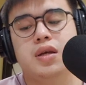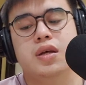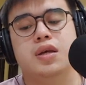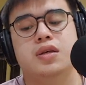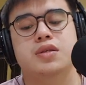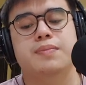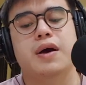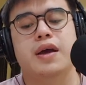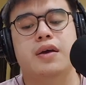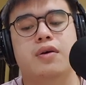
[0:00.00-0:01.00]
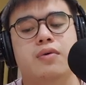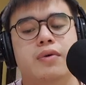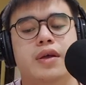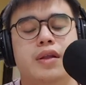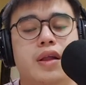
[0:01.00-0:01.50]
is by
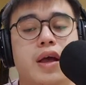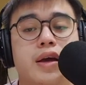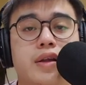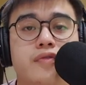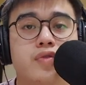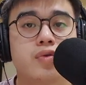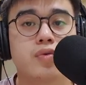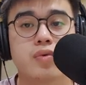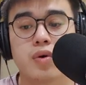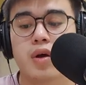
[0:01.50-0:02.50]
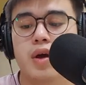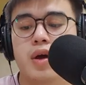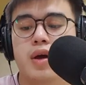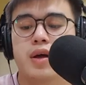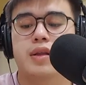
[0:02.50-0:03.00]
going -2,
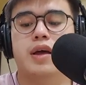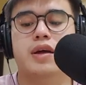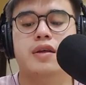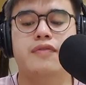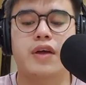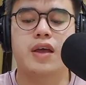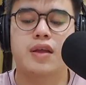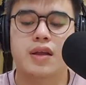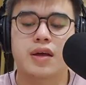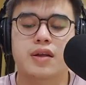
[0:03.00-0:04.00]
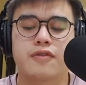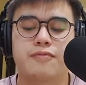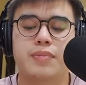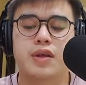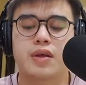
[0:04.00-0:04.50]
-A,
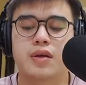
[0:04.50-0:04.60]
-B.